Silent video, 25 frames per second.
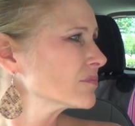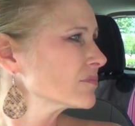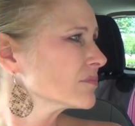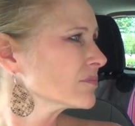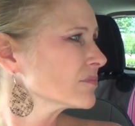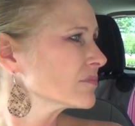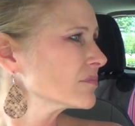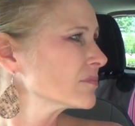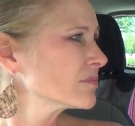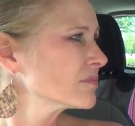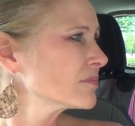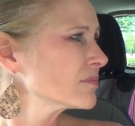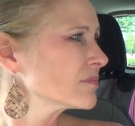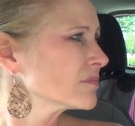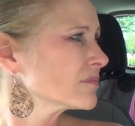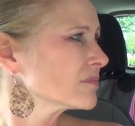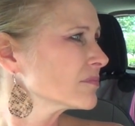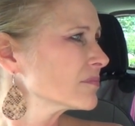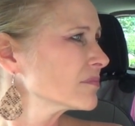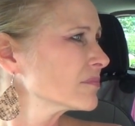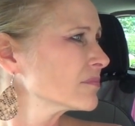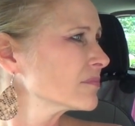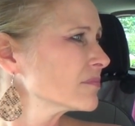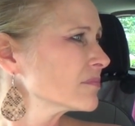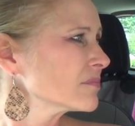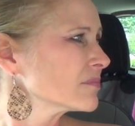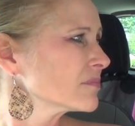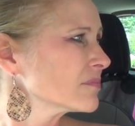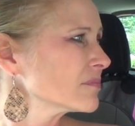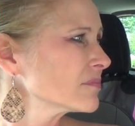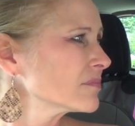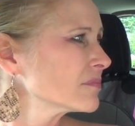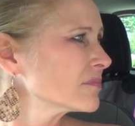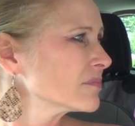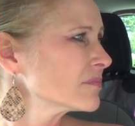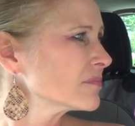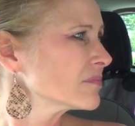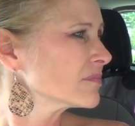
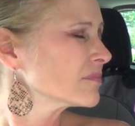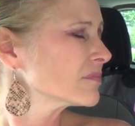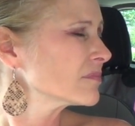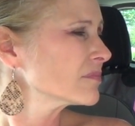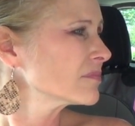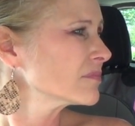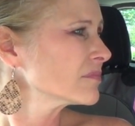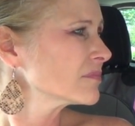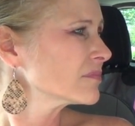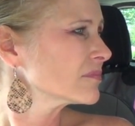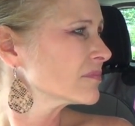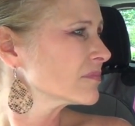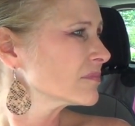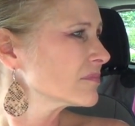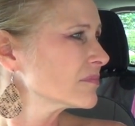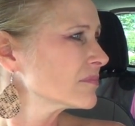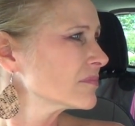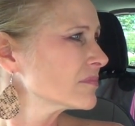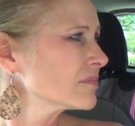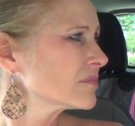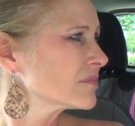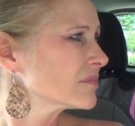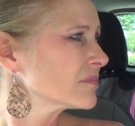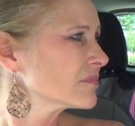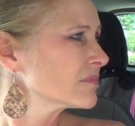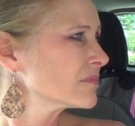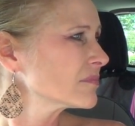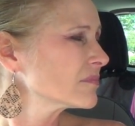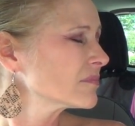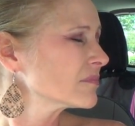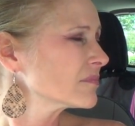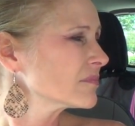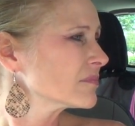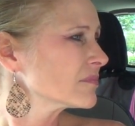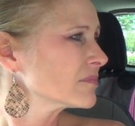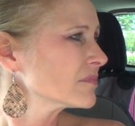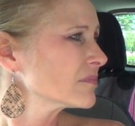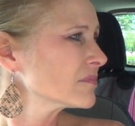
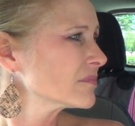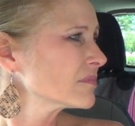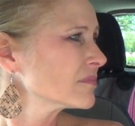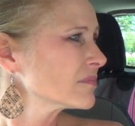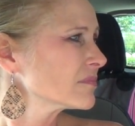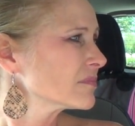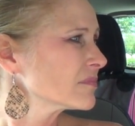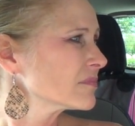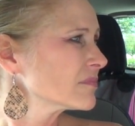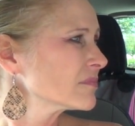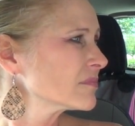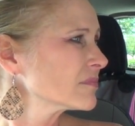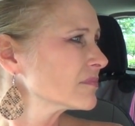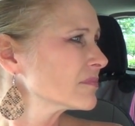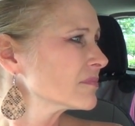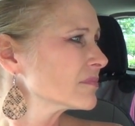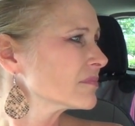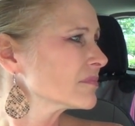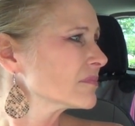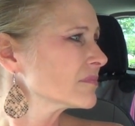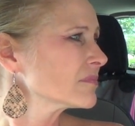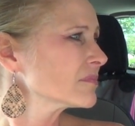This person isn't speaking.